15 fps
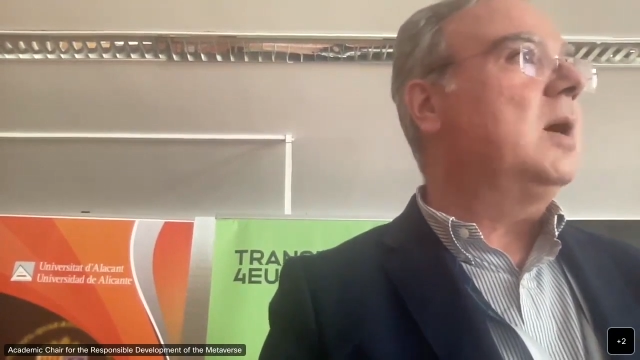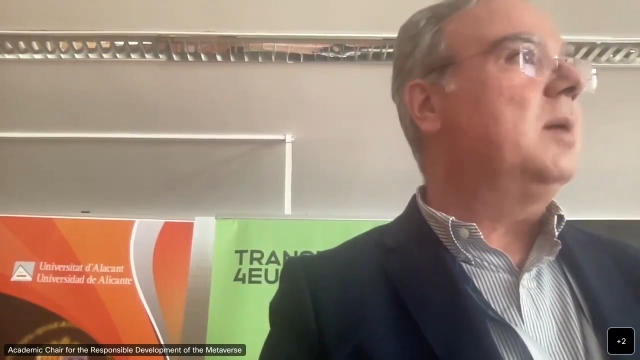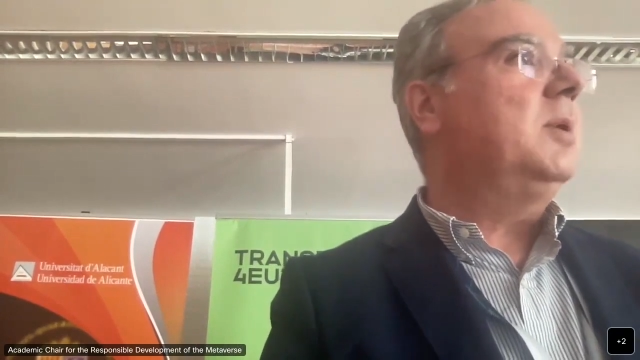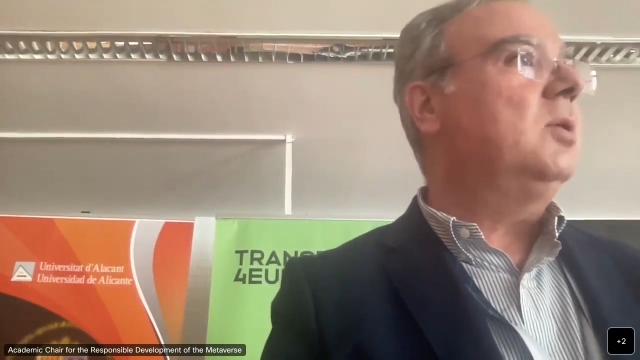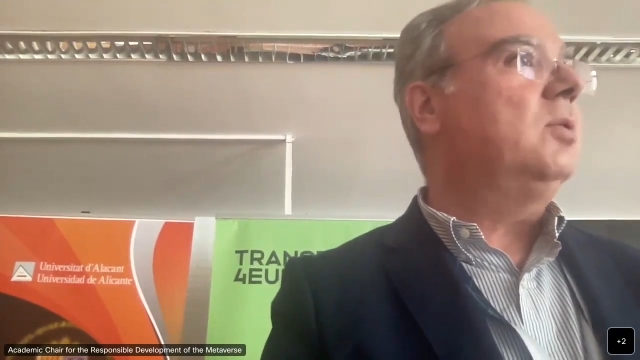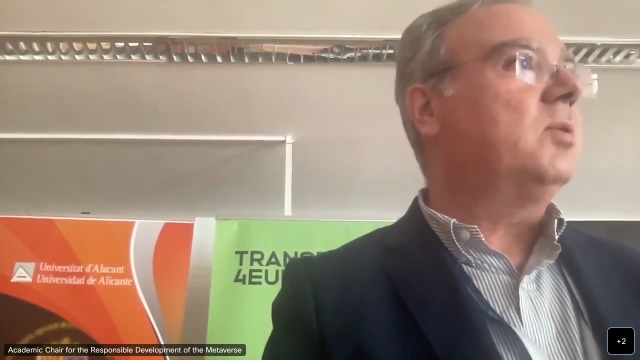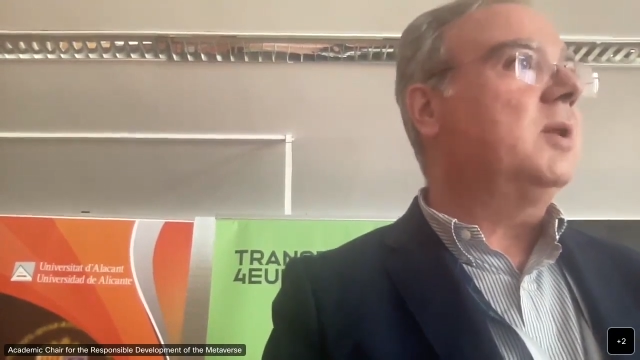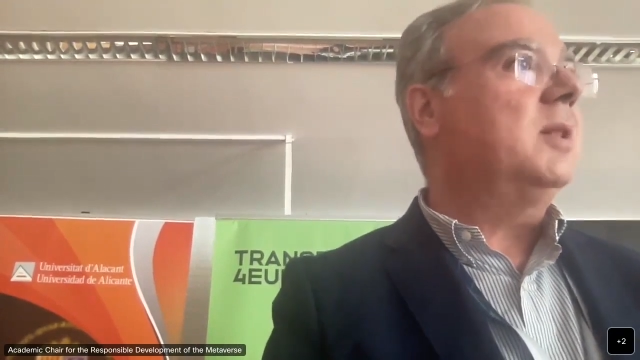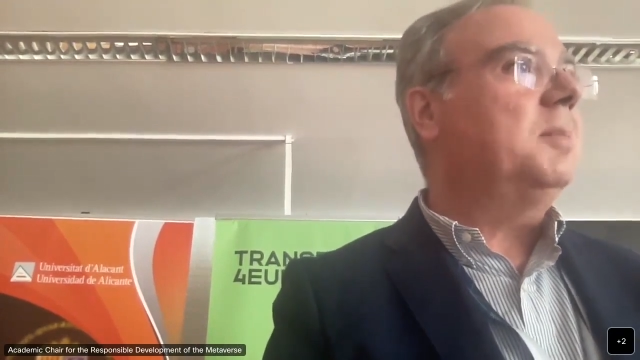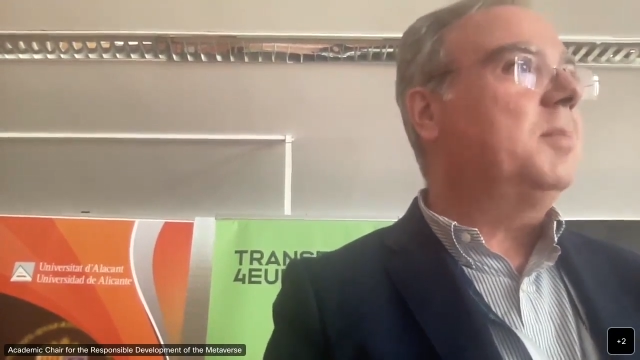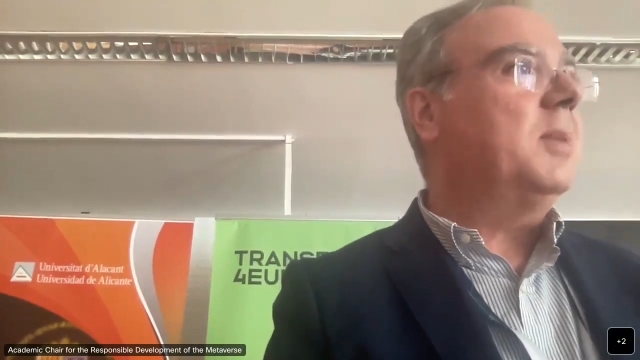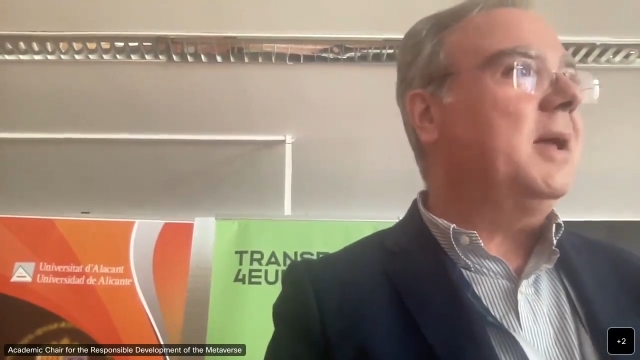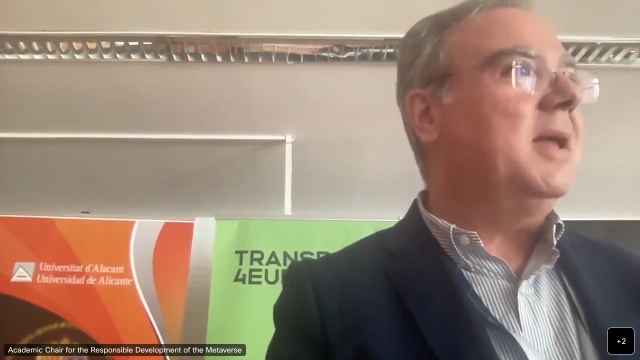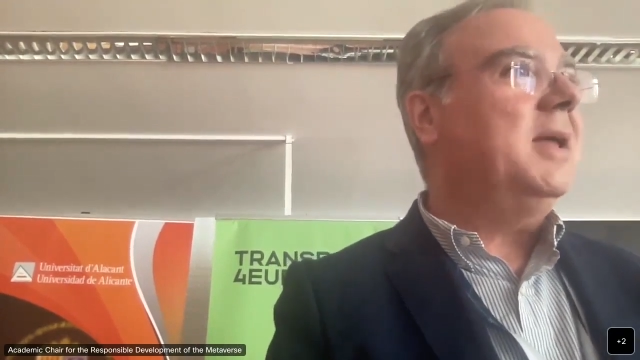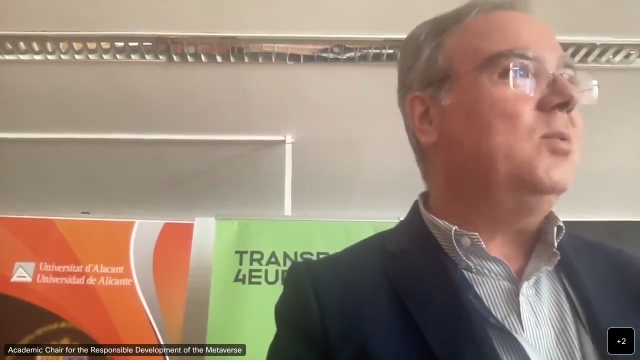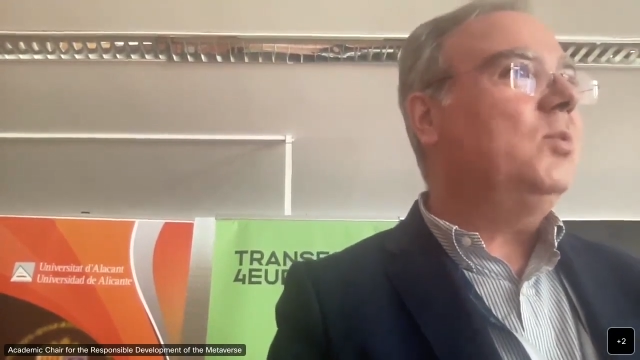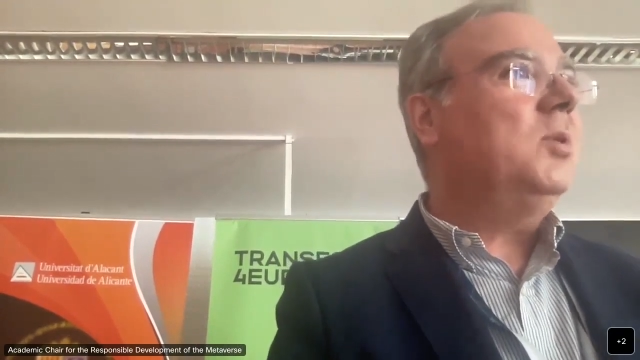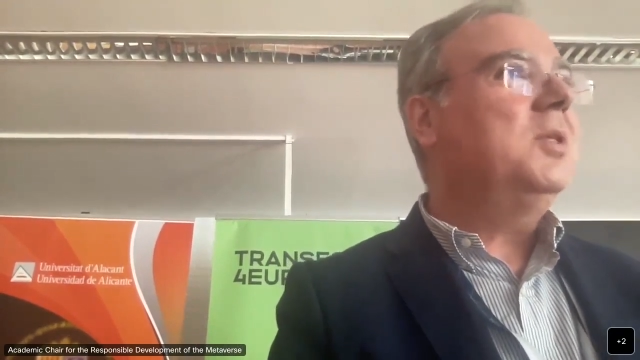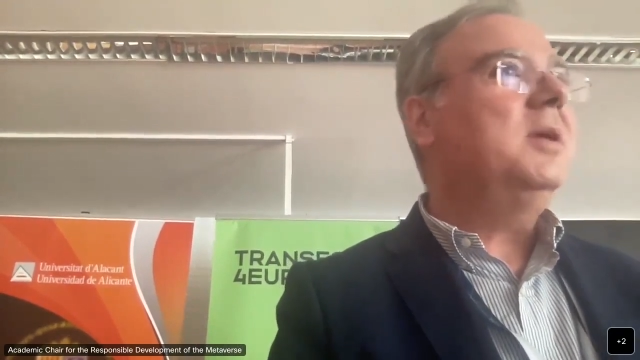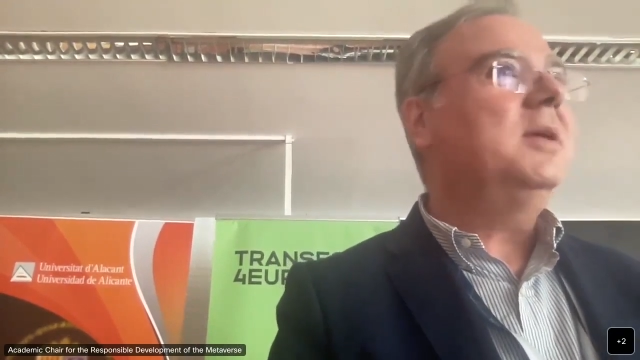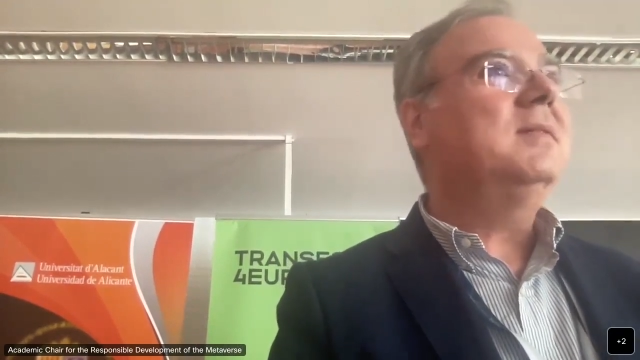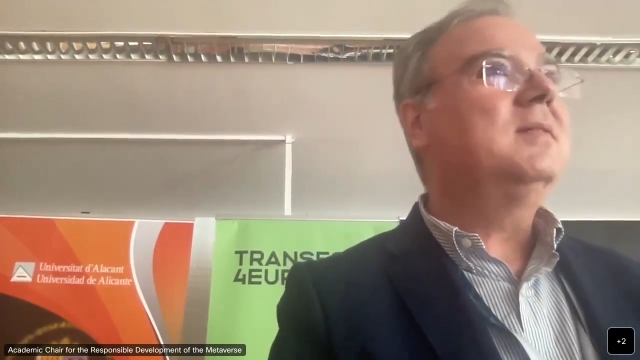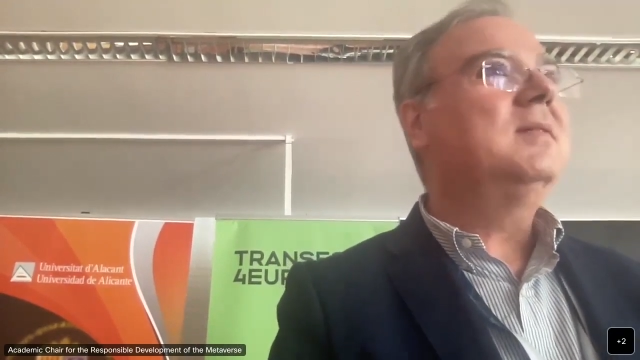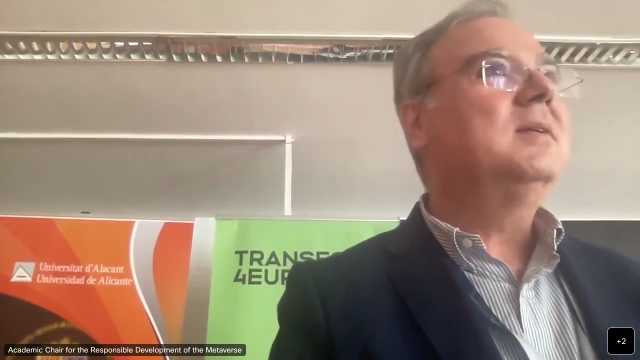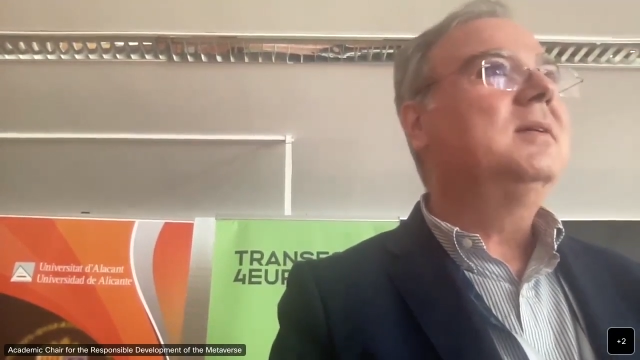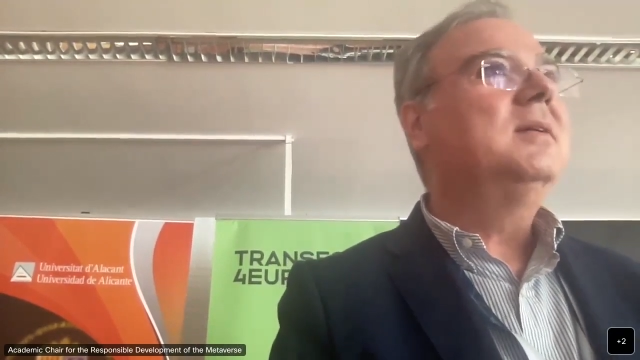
have been already playing with it,